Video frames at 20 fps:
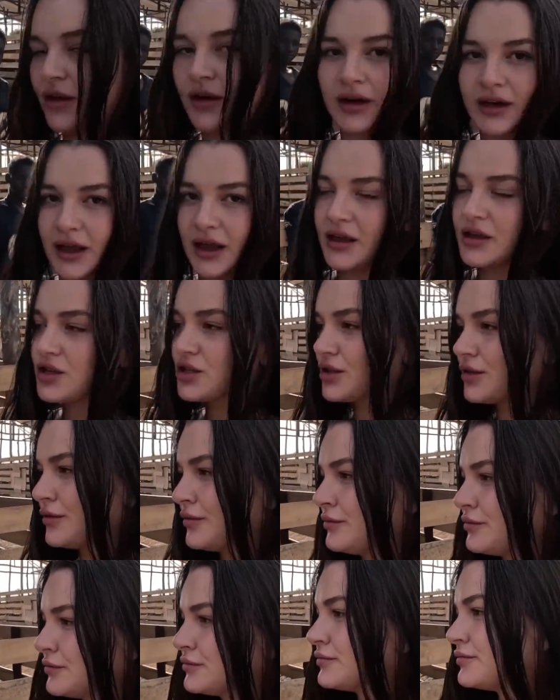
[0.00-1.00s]

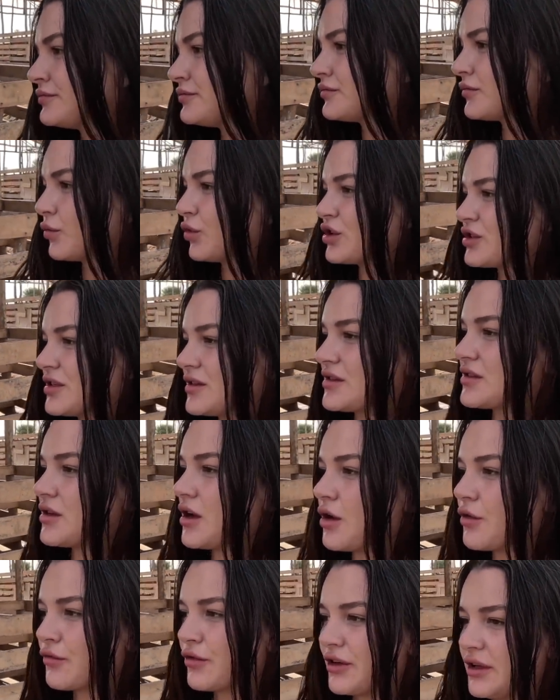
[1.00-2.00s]
irrigation which is
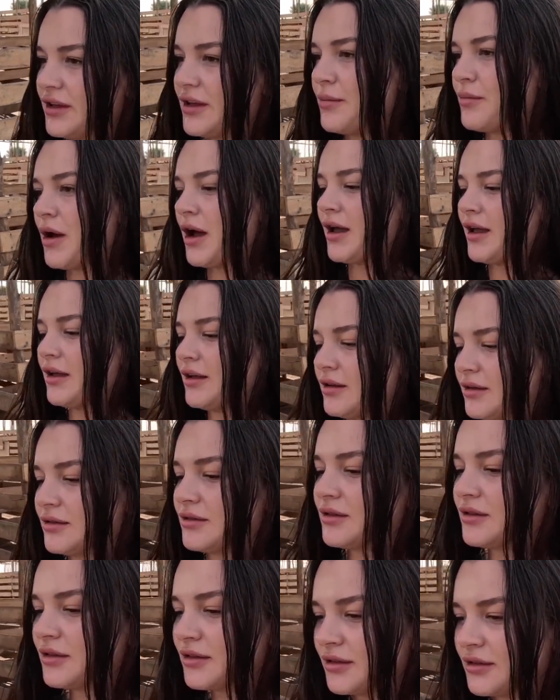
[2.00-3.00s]
not really my
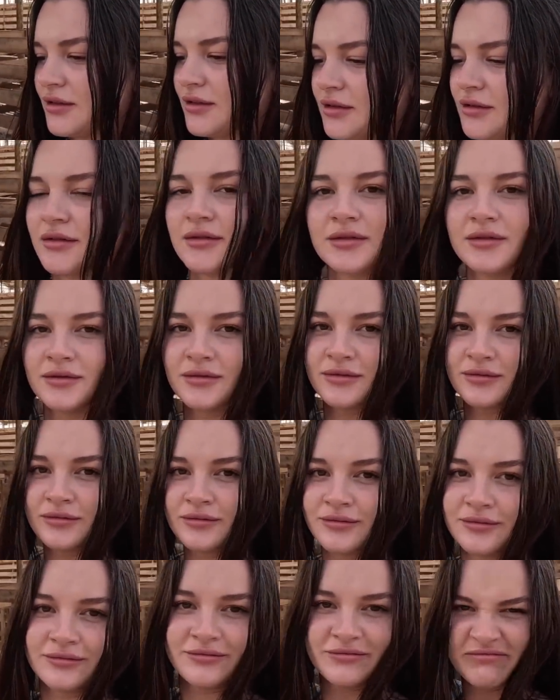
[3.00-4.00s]

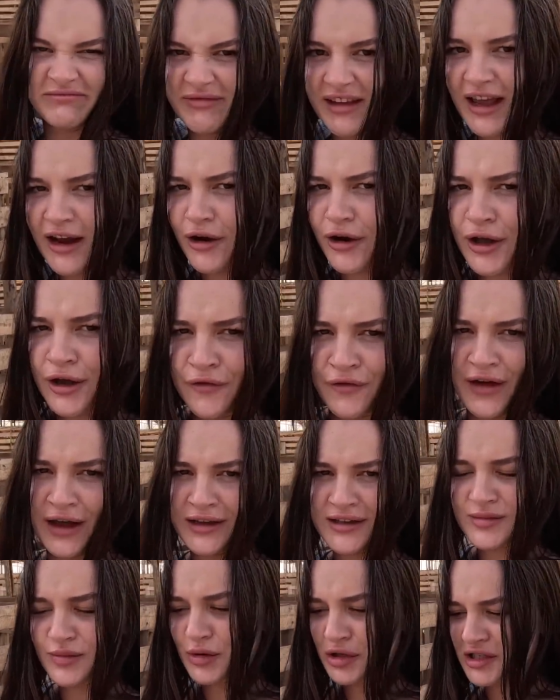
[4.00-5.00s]
uh, area of
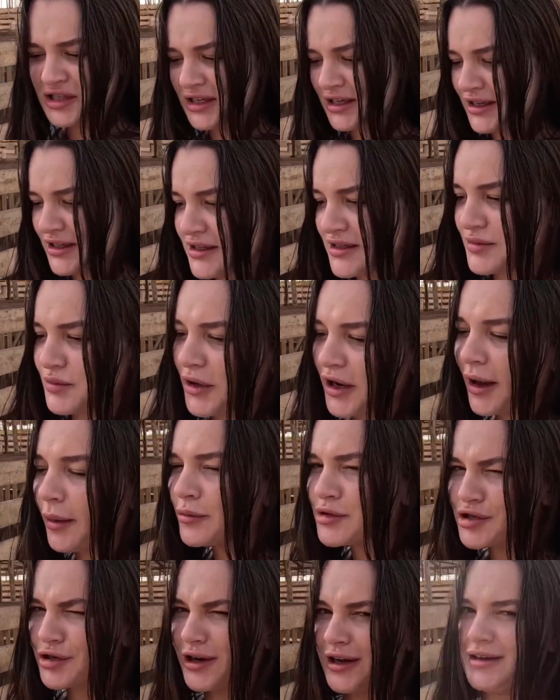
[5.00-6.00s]
expertise, but
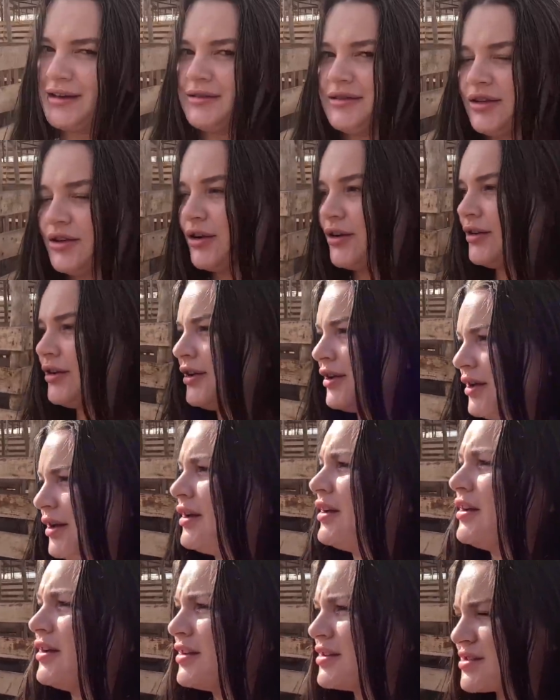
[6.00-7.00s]
I'm trying to learn.
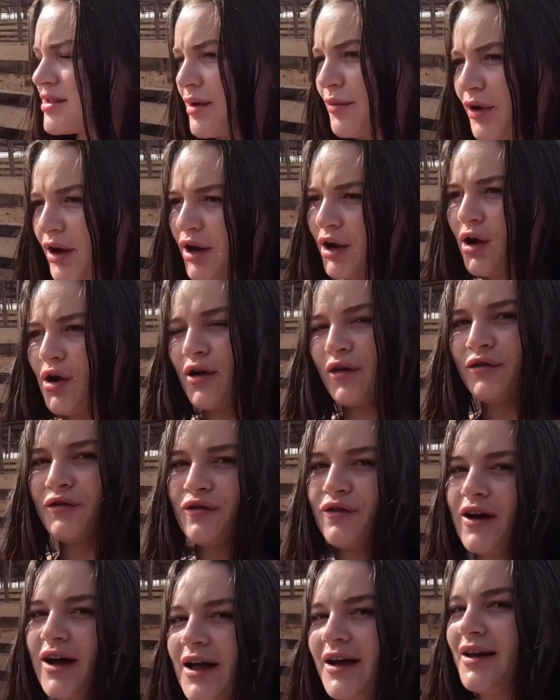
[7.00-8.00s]
So I'm gonna go and
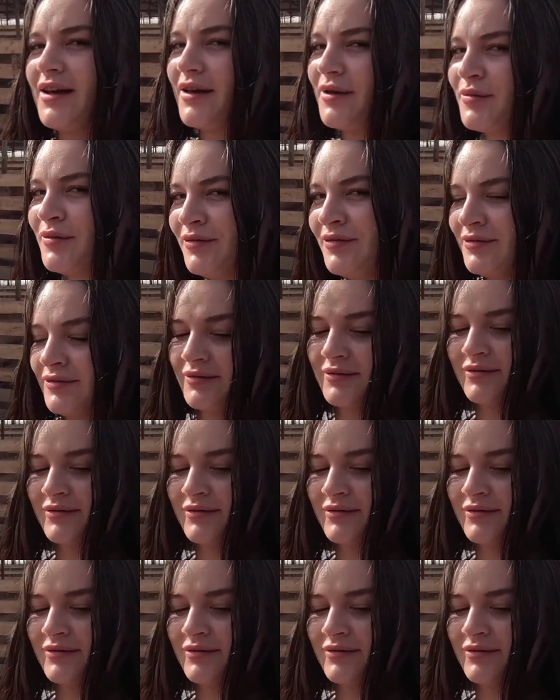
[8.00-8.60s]
find him.